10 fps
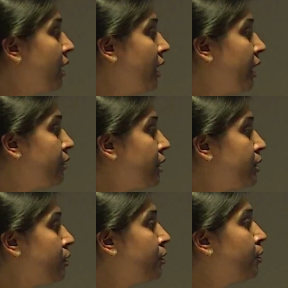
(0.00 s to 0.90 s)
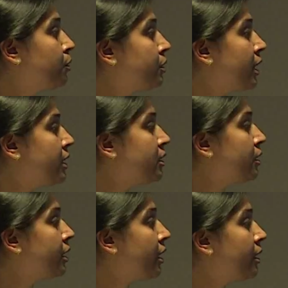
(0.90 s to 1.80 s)
it was used as
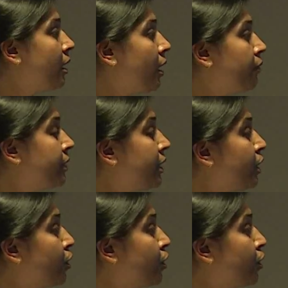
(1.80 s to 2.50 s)
in affinity